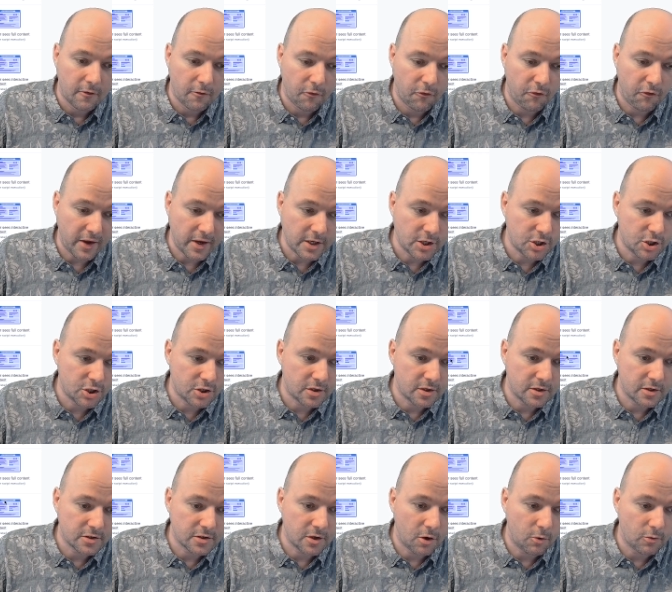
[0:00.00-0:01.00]

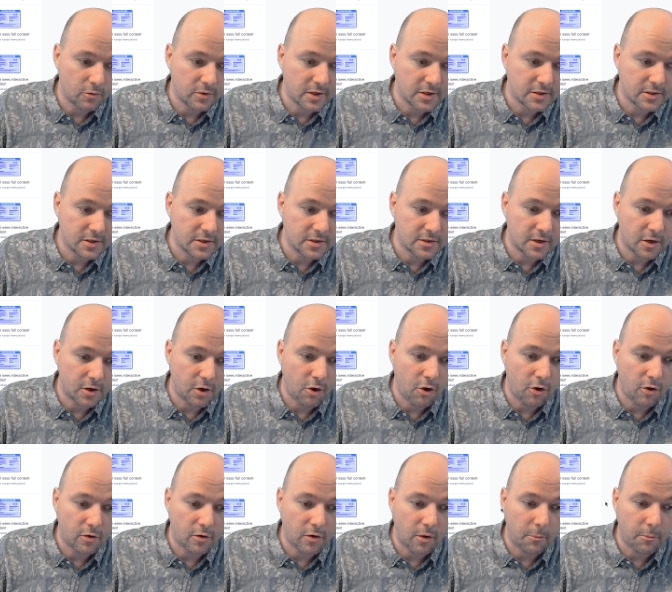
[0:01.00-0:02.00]
fetched. So this is the
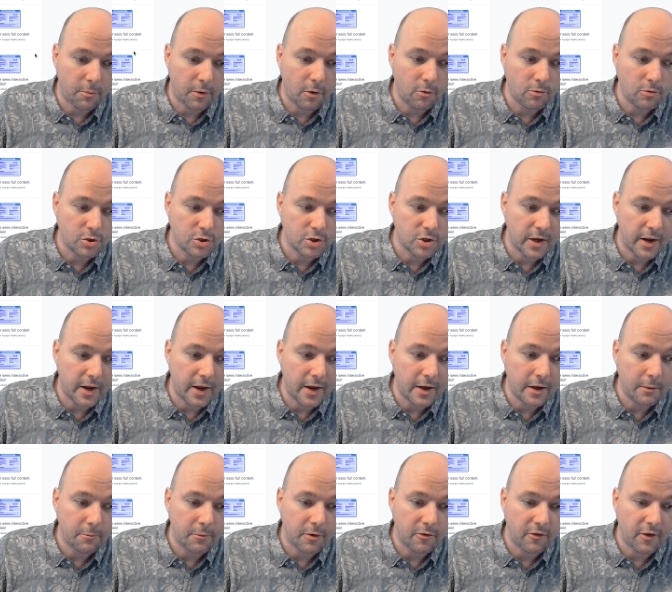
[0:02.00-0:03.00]
current approach
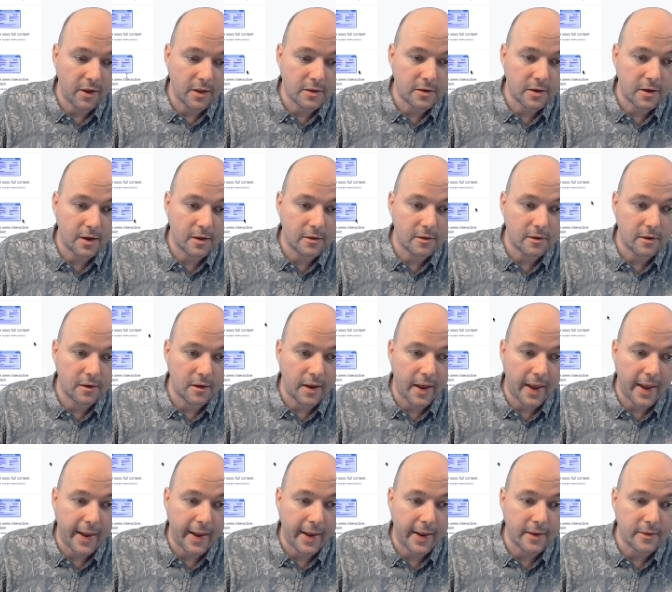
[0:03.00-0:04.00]
in PrevelteKit,
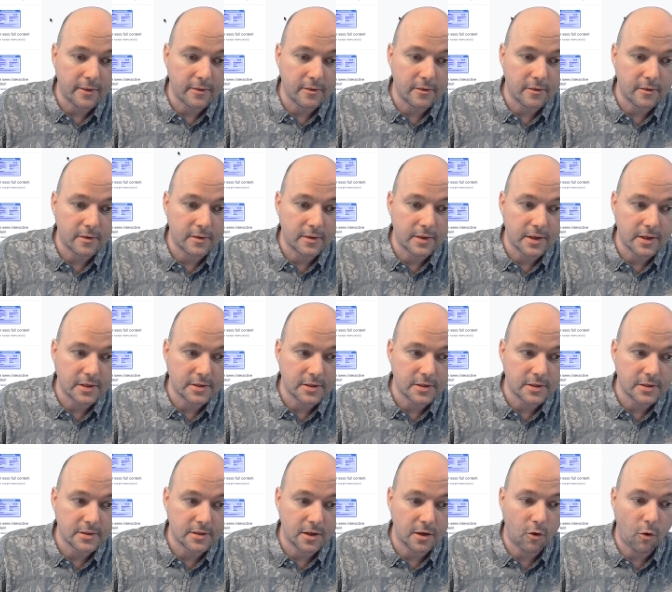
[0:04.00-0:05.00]
and this
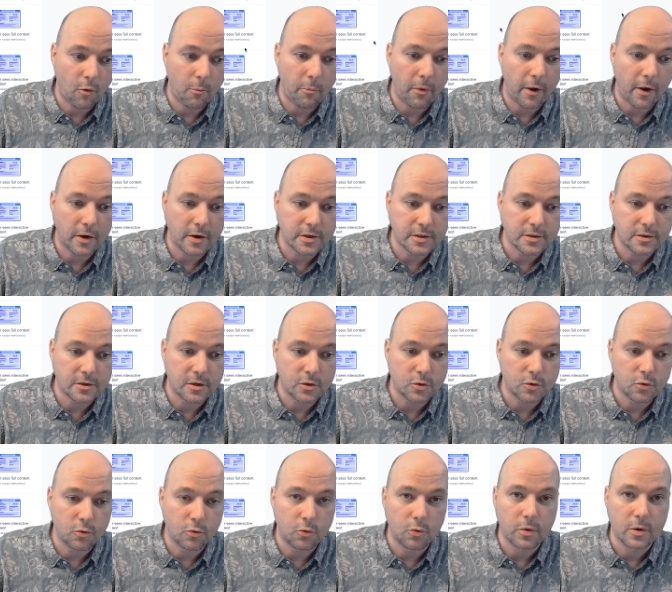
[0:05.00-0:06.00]
is the comparison
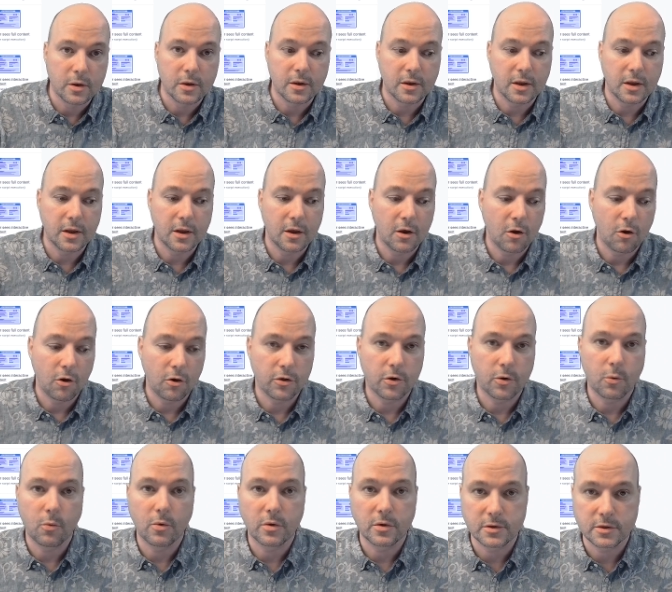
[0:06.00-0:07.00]
to the other
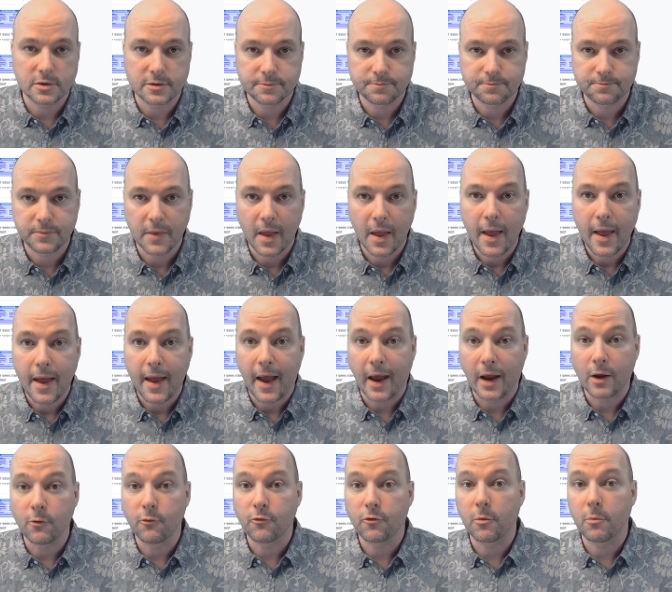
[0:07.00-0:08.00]
ones.
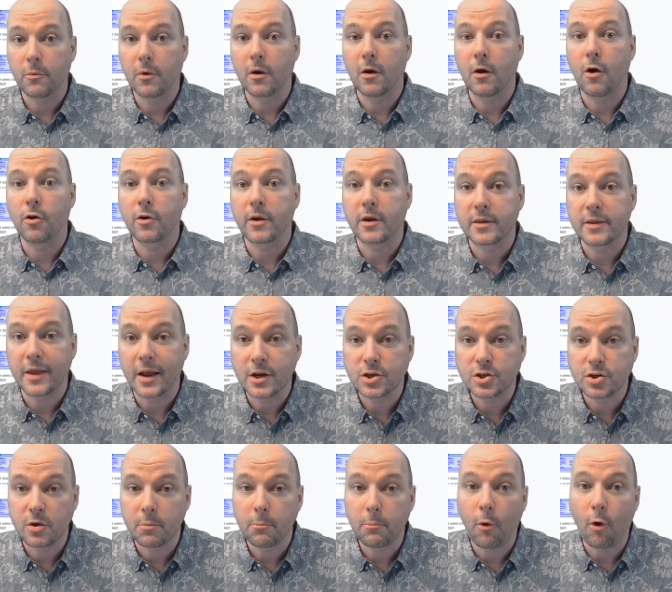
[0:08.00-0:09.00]
And from an
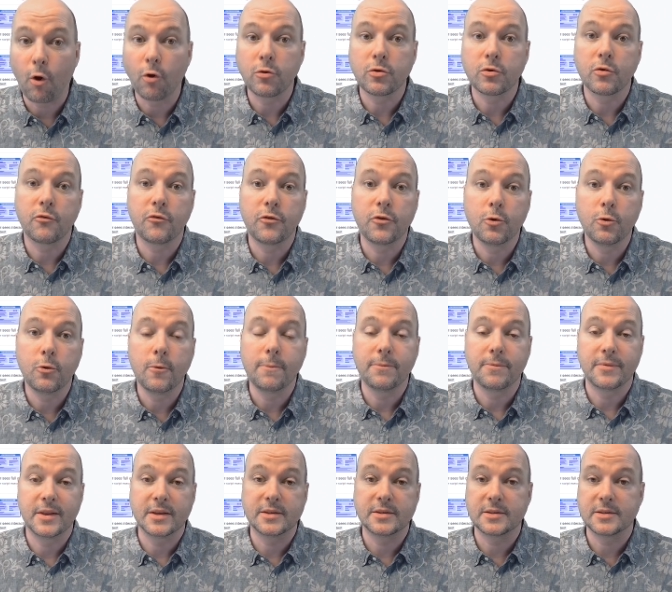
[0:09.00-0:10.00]
architecture point of view,
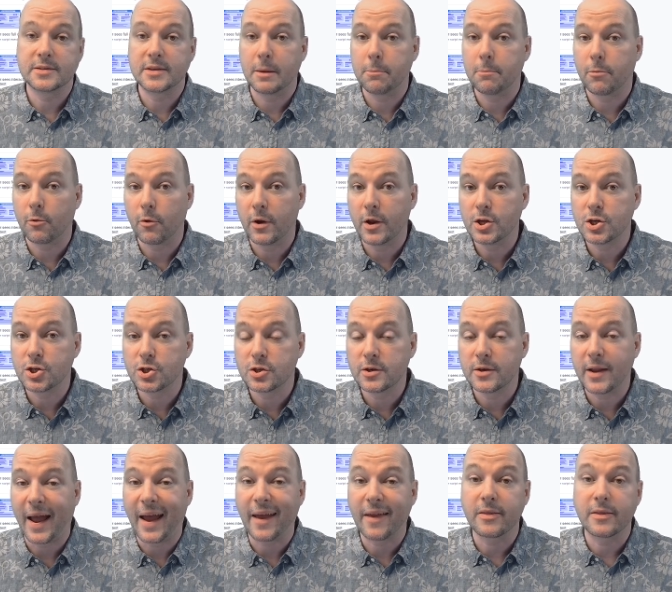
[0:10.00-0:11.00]
this separation,
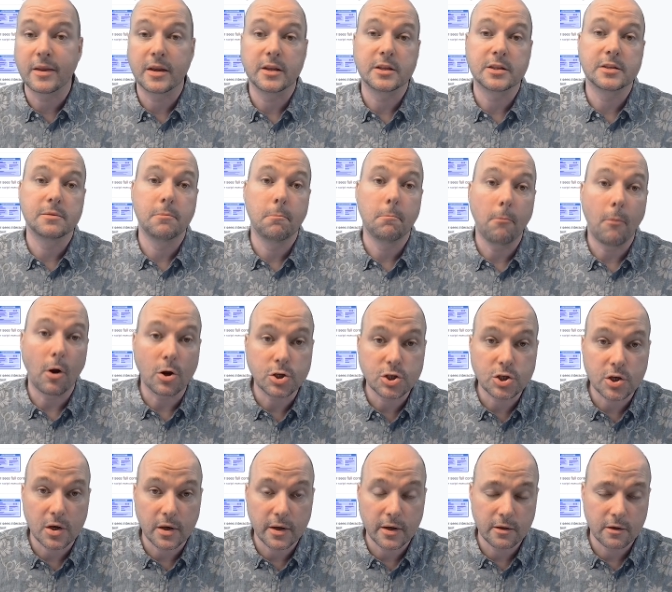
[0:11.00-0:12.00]
I think it's much
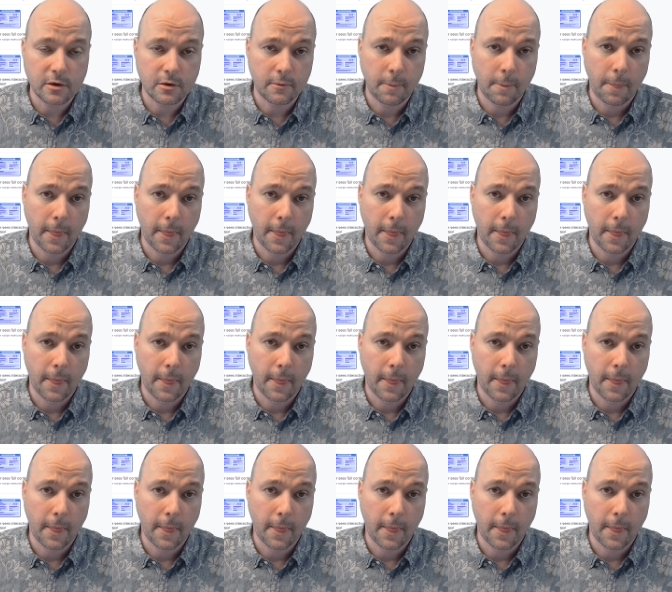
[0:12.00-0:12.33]
cleaner